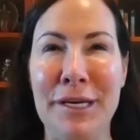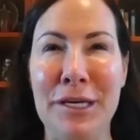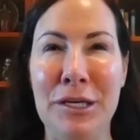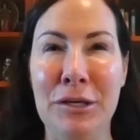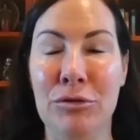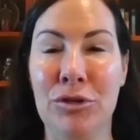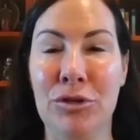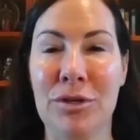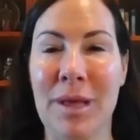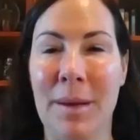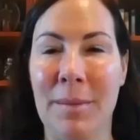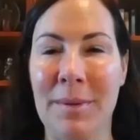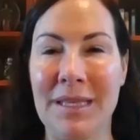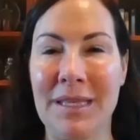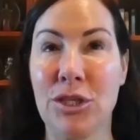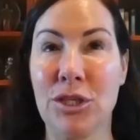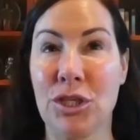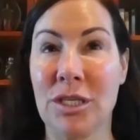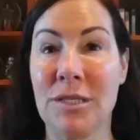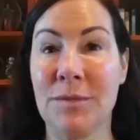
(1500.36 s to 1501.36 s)
you do that, but
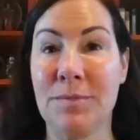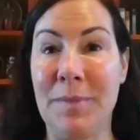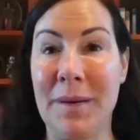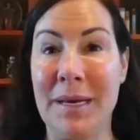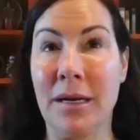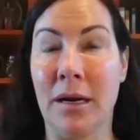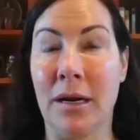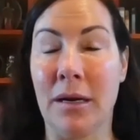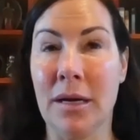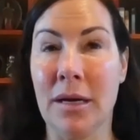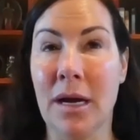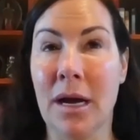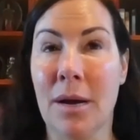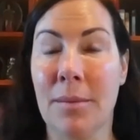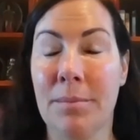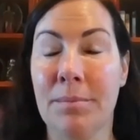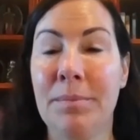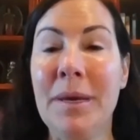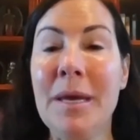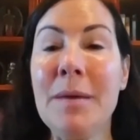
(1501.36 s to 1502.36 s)
that she's been a
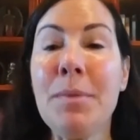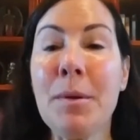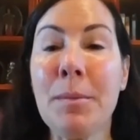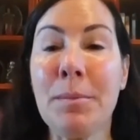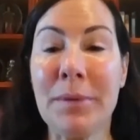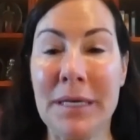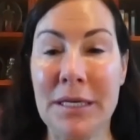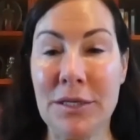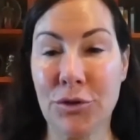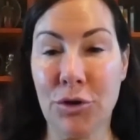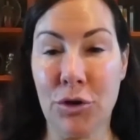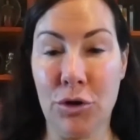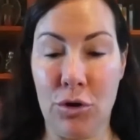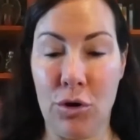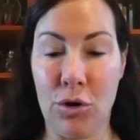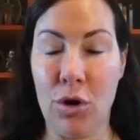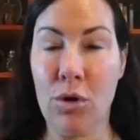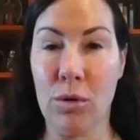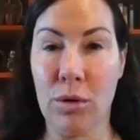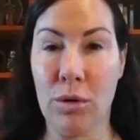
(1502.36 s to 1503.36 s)
people pleaser her
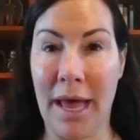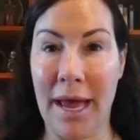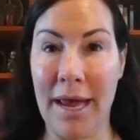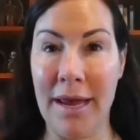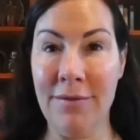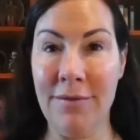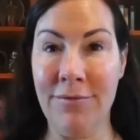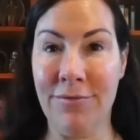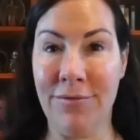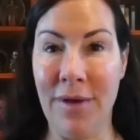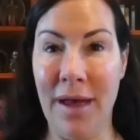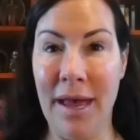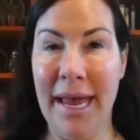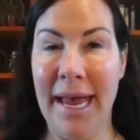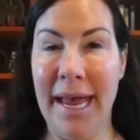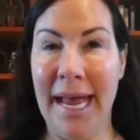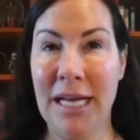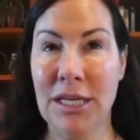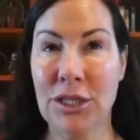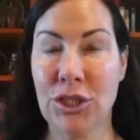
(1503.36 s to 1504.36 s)
whole life.
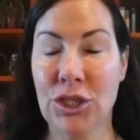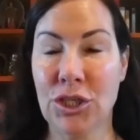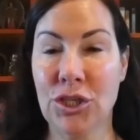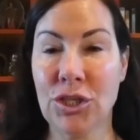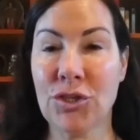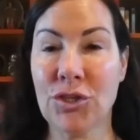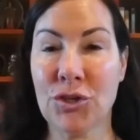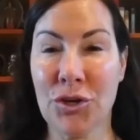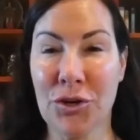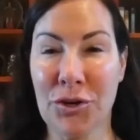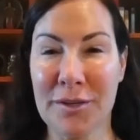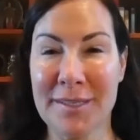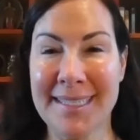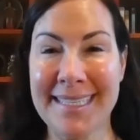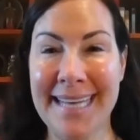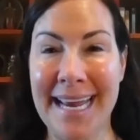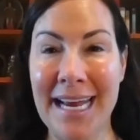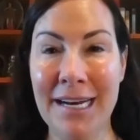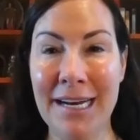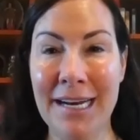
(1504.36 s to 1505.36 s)
And she just took a
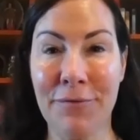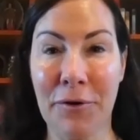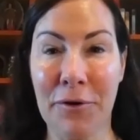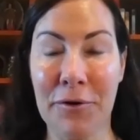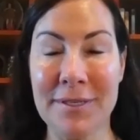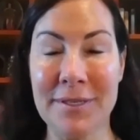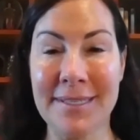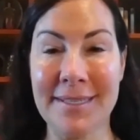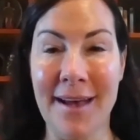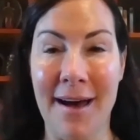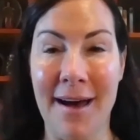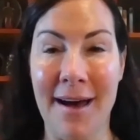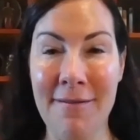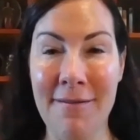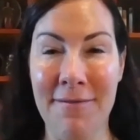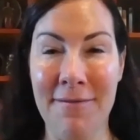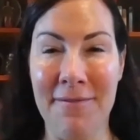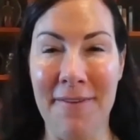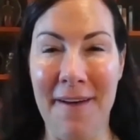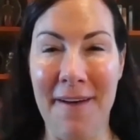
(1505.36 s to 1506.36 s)
stand for
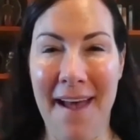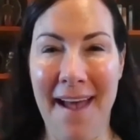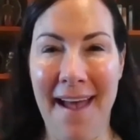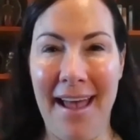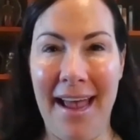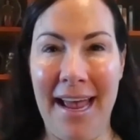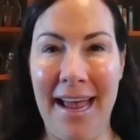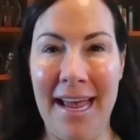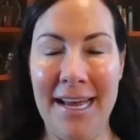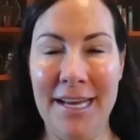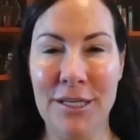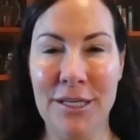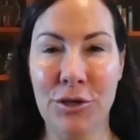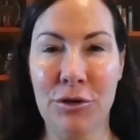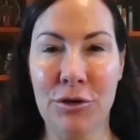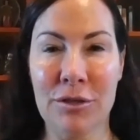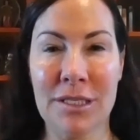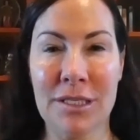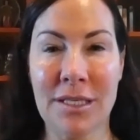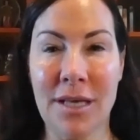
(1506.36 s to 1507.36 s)
herself and
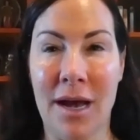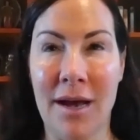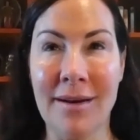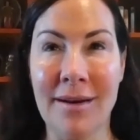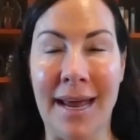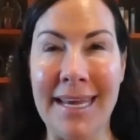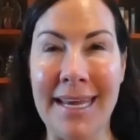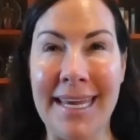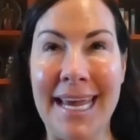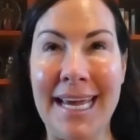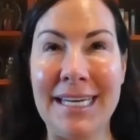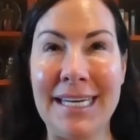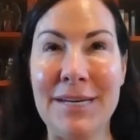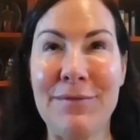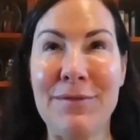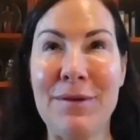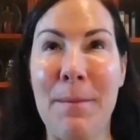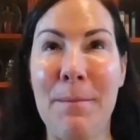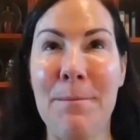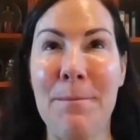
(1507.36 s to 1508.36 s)
her son. I can't
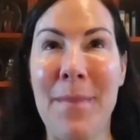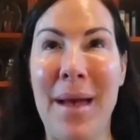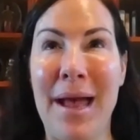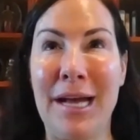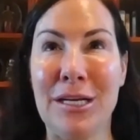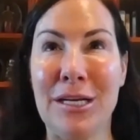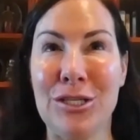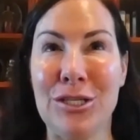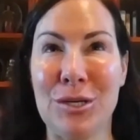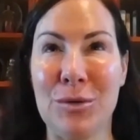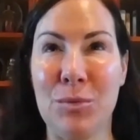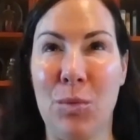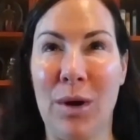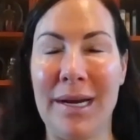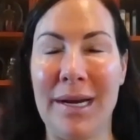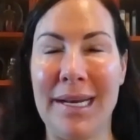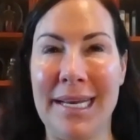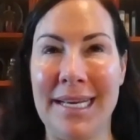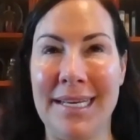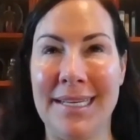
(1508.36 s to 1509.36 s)
even imagine
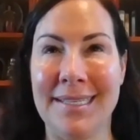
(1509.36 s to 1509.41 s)
what